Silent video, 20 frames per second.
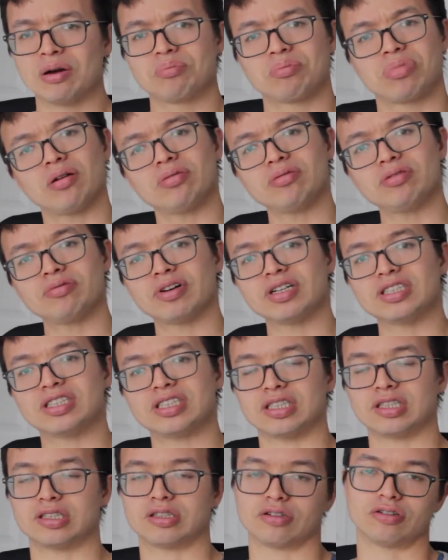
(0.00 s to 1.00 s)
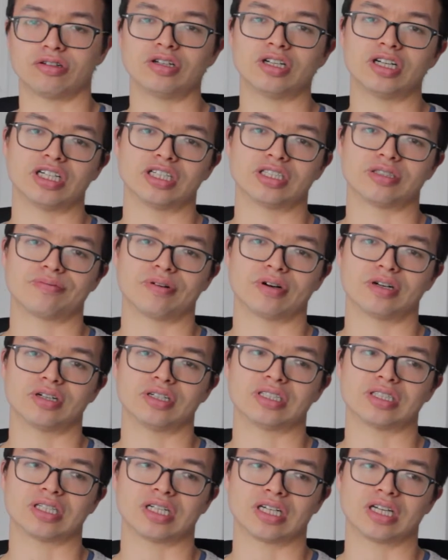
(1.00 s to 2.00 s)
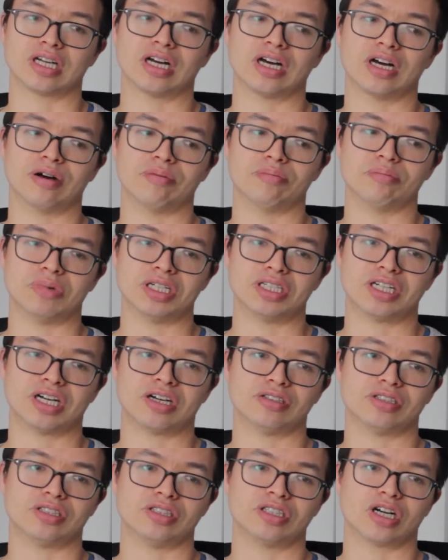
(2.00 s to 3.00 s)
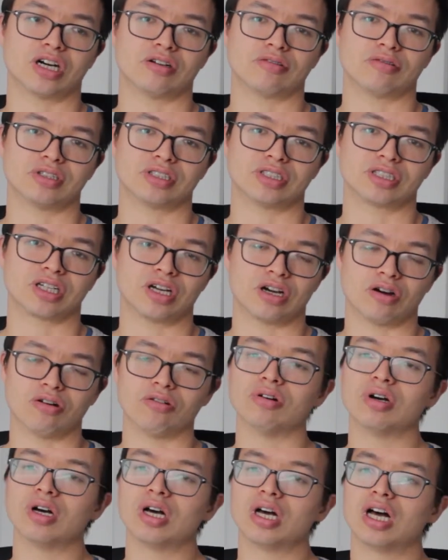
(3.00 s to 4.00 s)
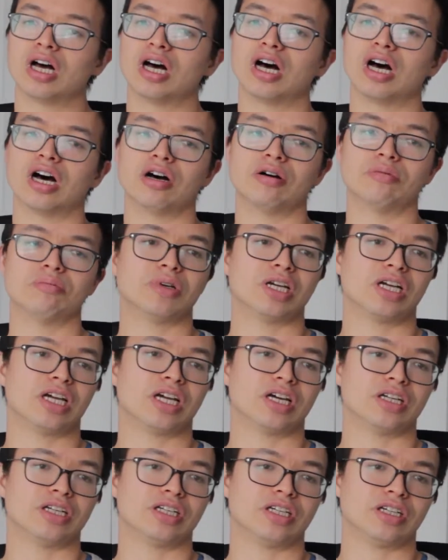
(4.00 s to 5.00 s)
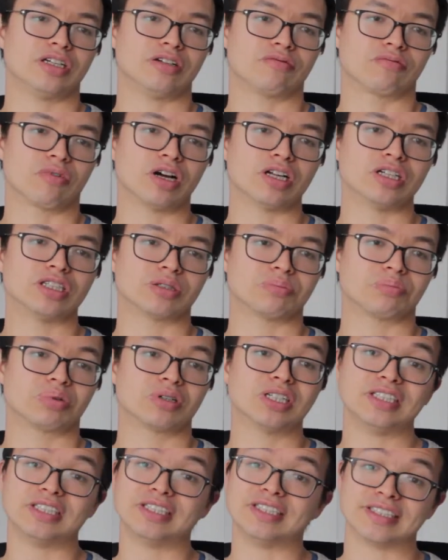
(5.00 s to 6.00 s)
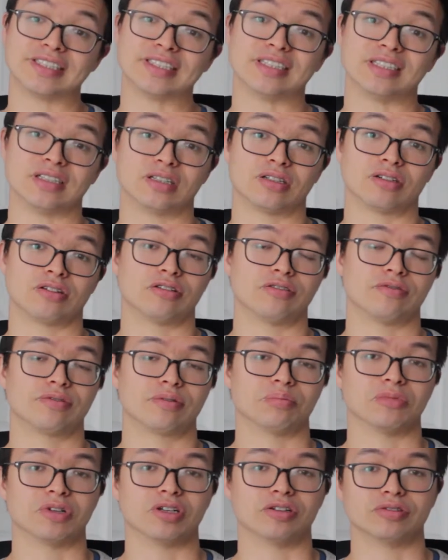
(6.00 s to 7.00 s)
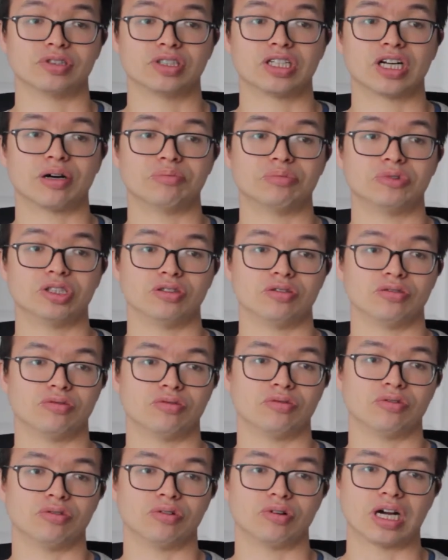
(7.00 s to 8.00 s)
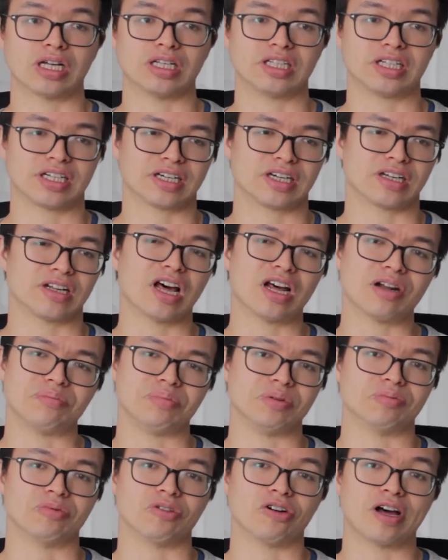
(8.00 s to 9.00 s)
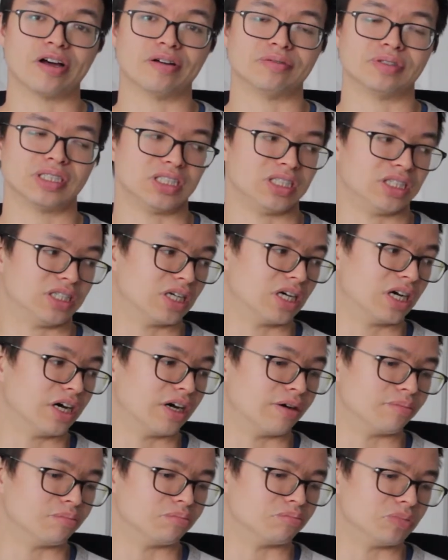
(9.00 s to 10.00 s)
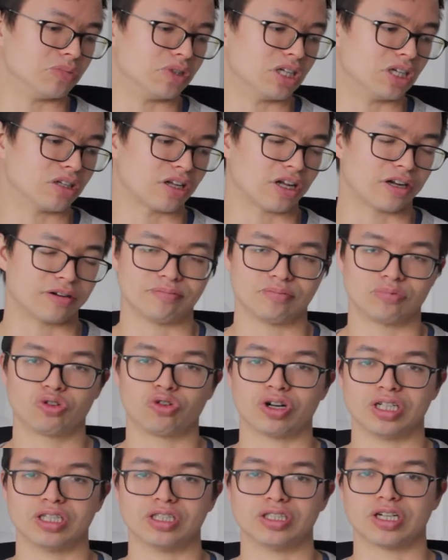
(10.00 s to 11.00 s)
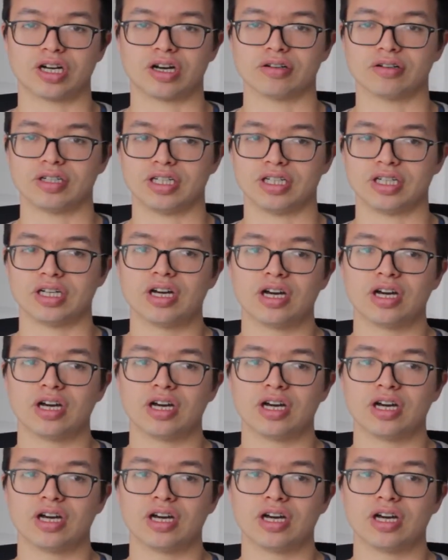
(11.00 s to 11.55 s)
probably runs in third as far as like Italian genres go. And it runs a pretty distant third from those top two, who I think a lot of people have seen a lot of great giallo